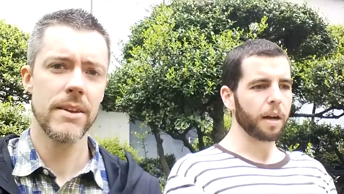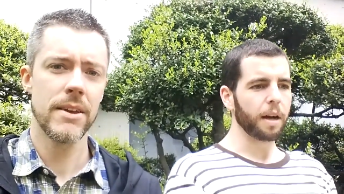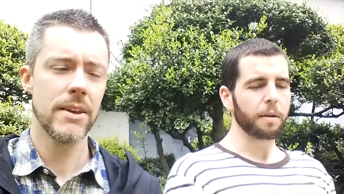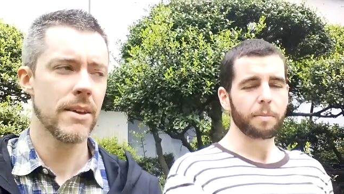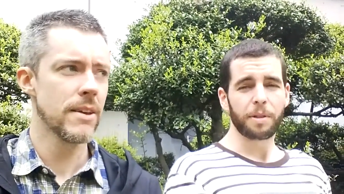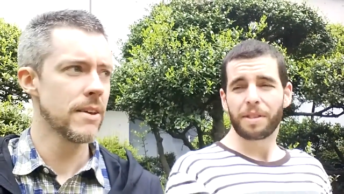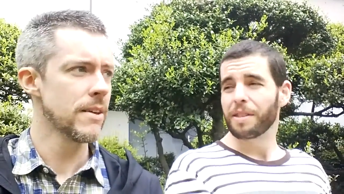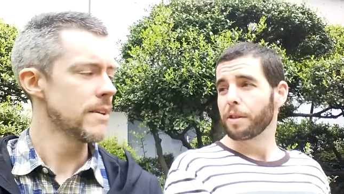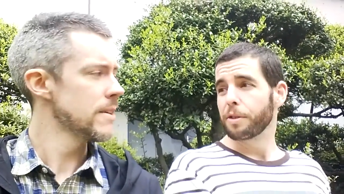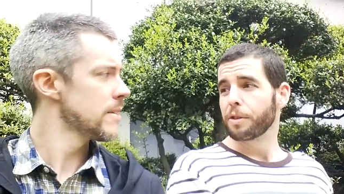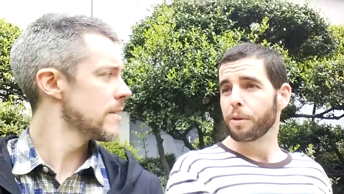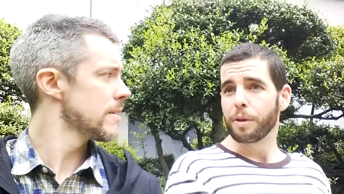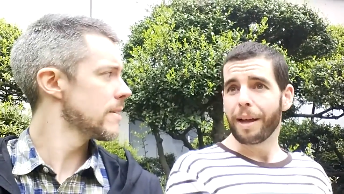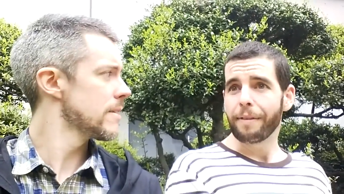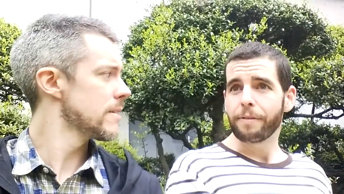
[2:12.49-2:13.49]
Speaker 1: Um, there's still
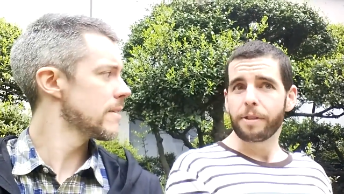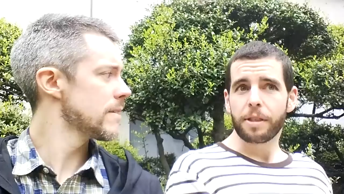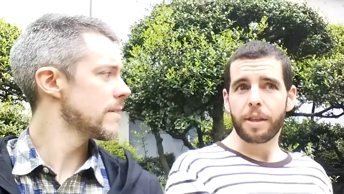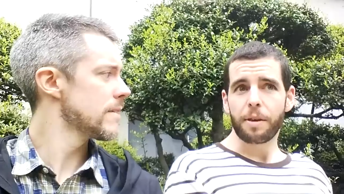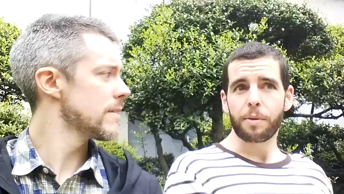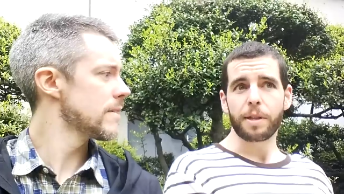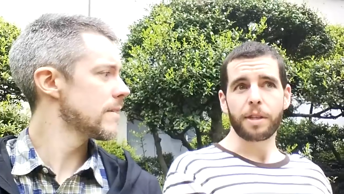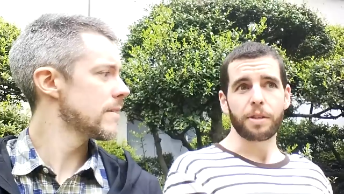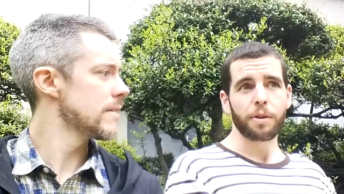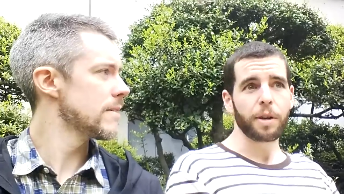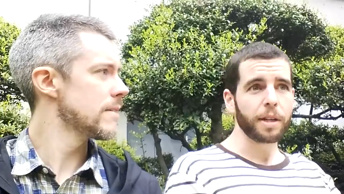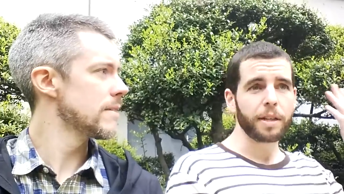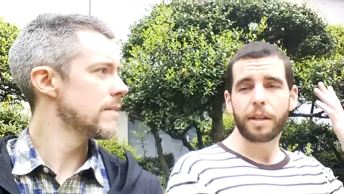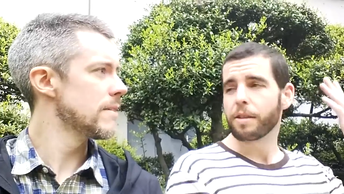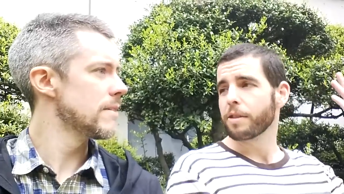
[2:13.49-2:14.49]
two left that we can do
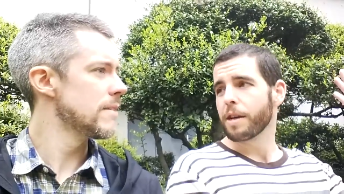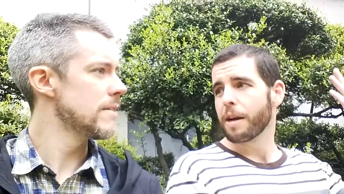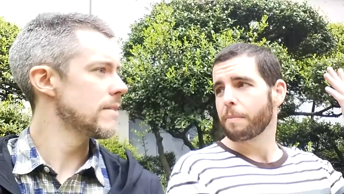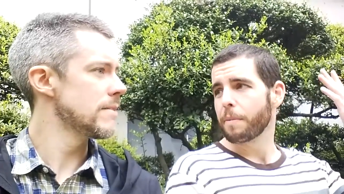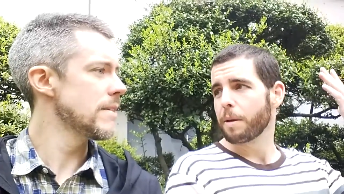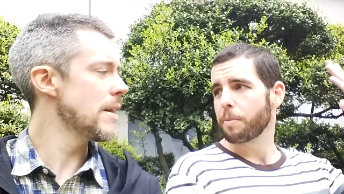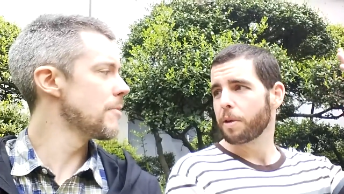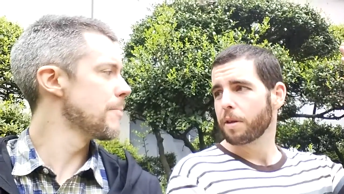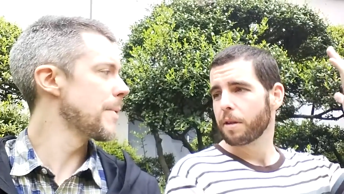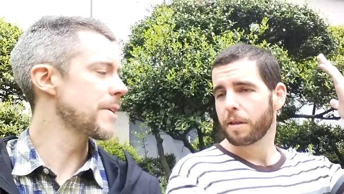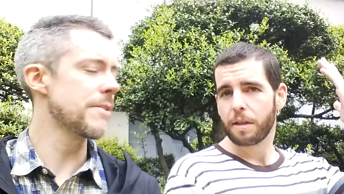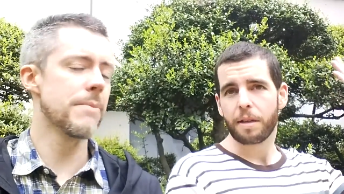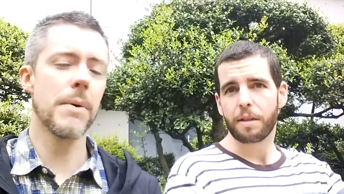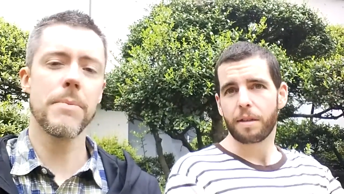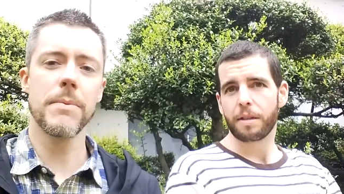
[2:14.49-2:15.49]
at another time, maybe. Yeah, we'll pick
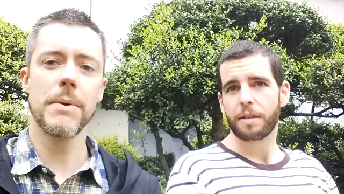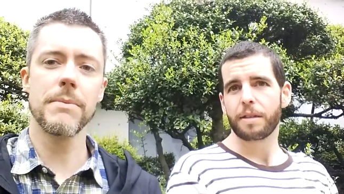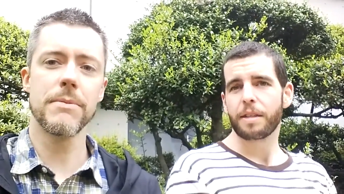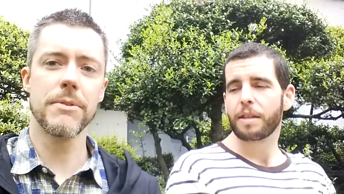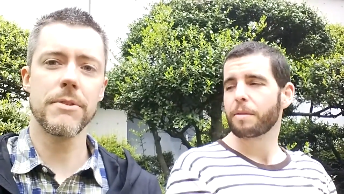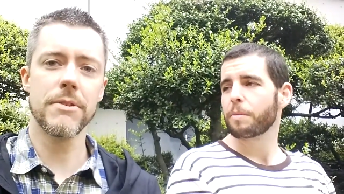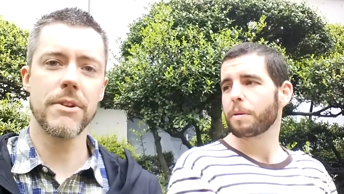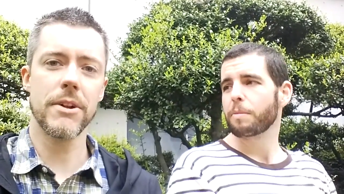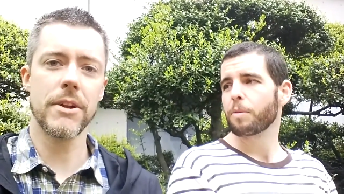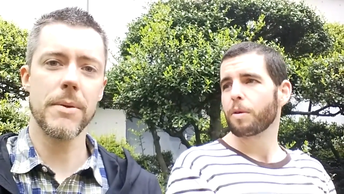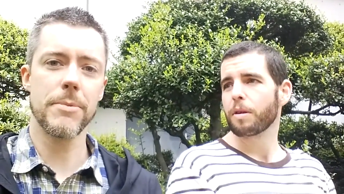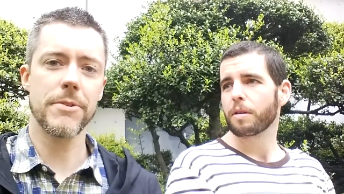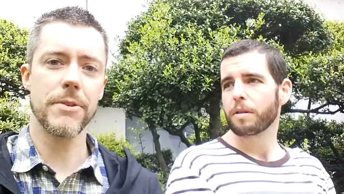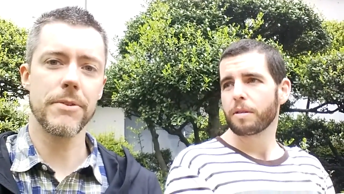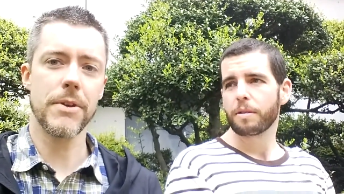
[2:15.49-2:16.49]
some up. A, maybe we'll do an
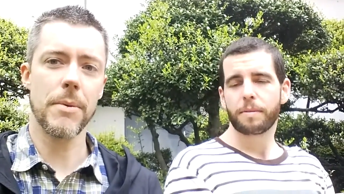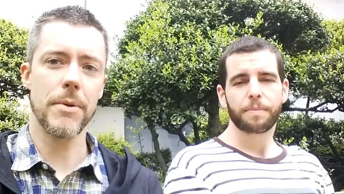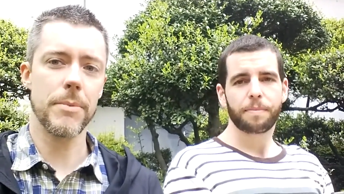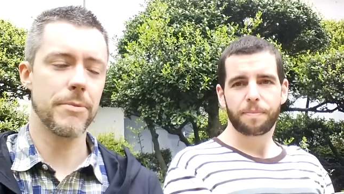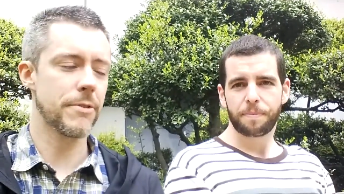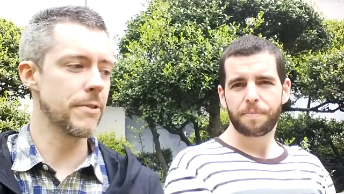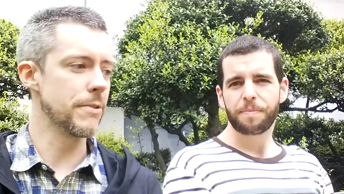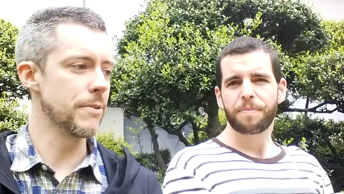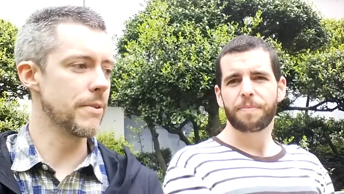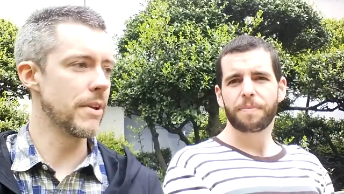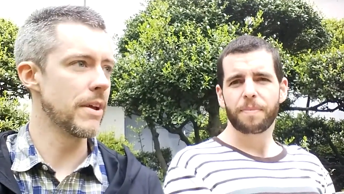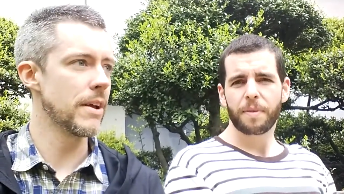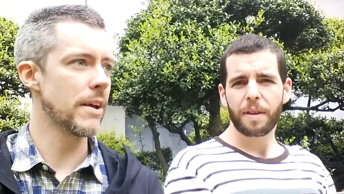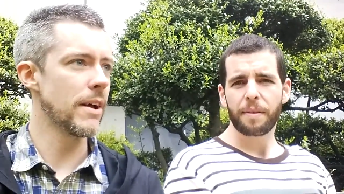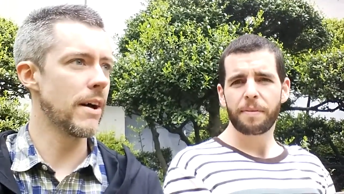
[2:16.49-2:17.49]
episode
Speaker 2: coming up
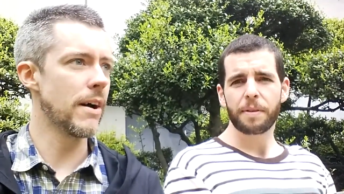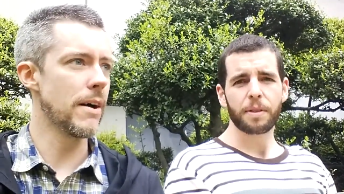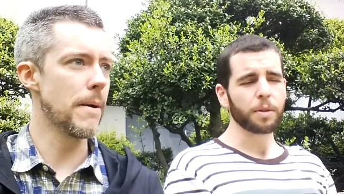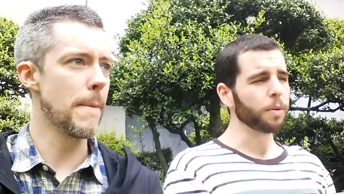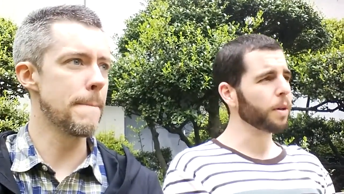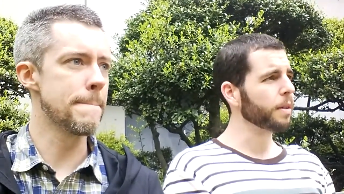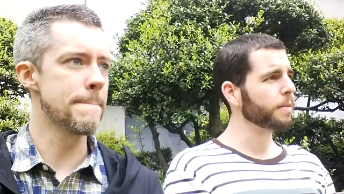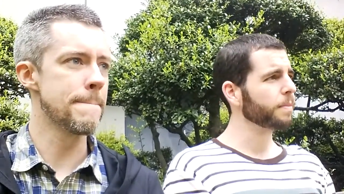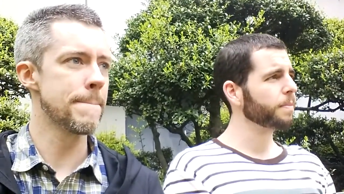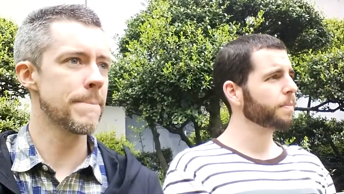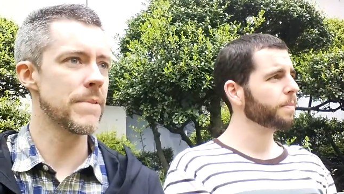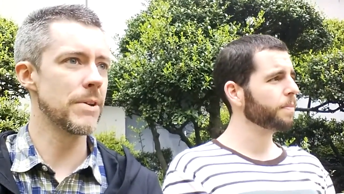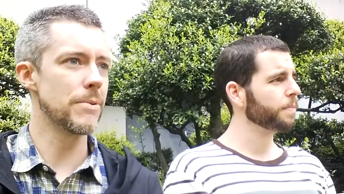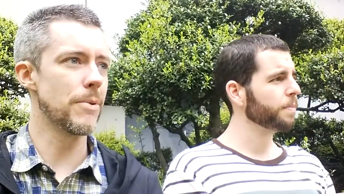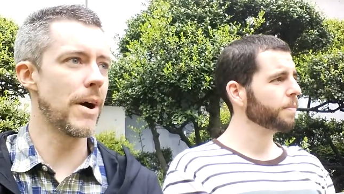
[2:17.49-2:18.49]
soon. Um,
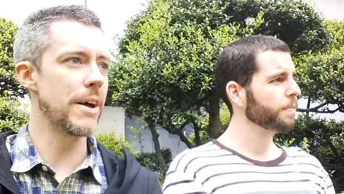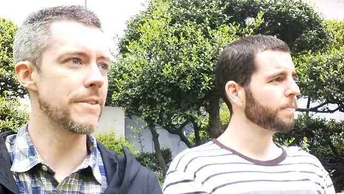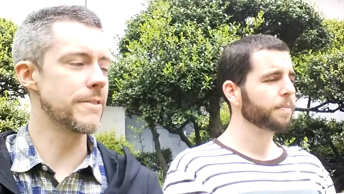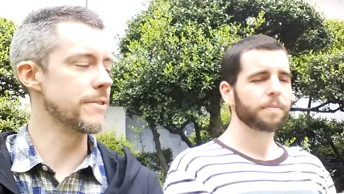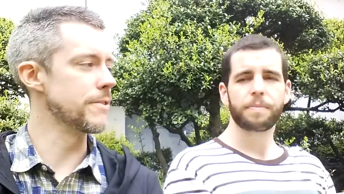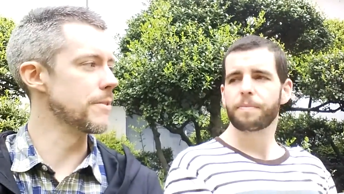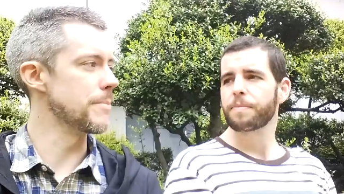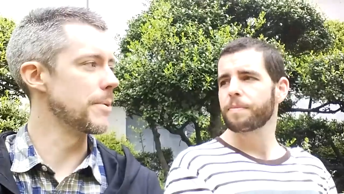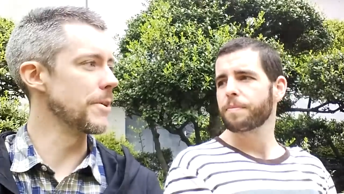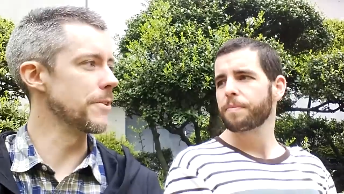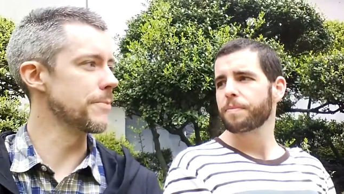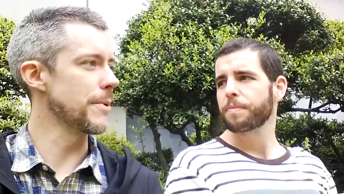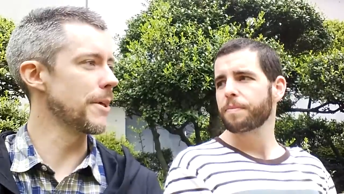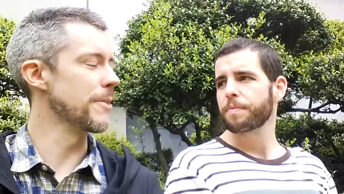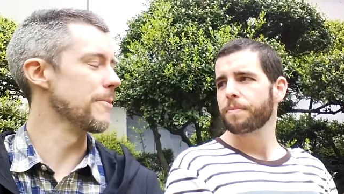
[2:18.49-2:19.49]
the Wisener, the
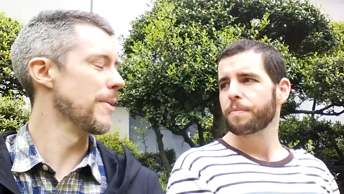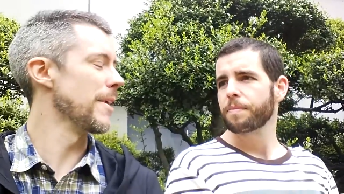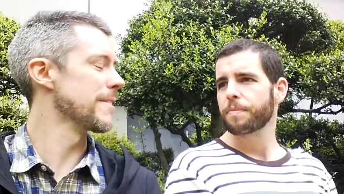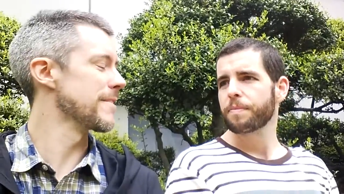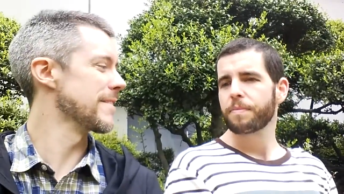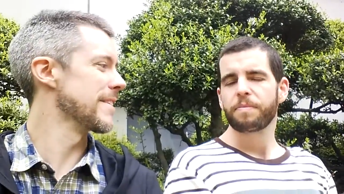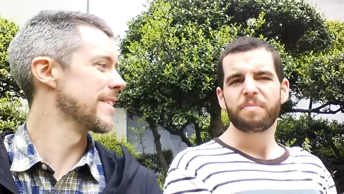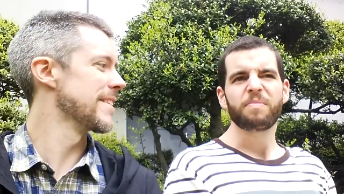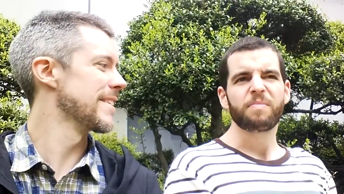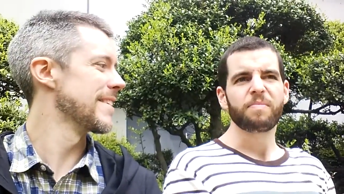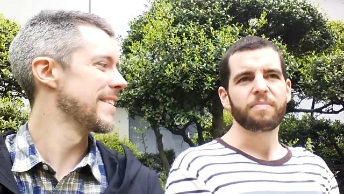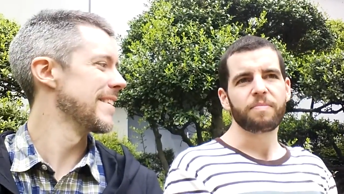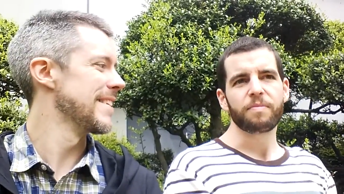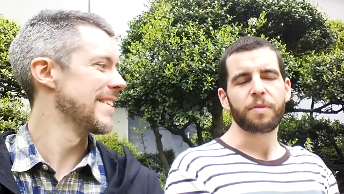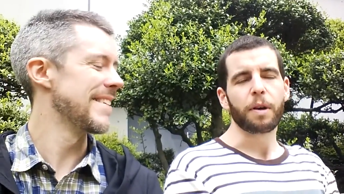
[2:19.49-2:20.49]
pills, probably the Wisener.
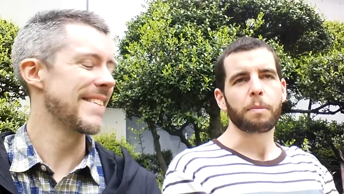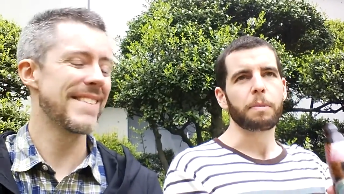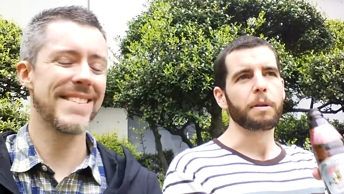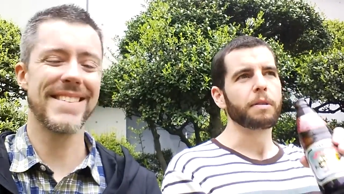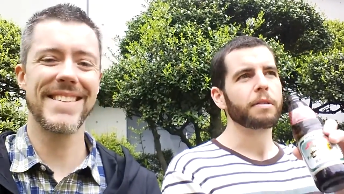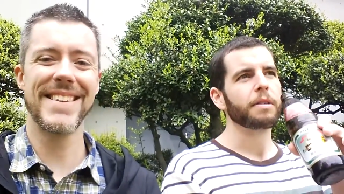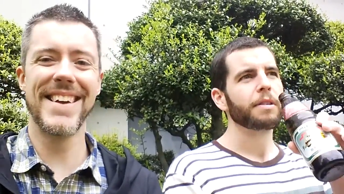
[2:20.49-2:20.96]
Fuck pills.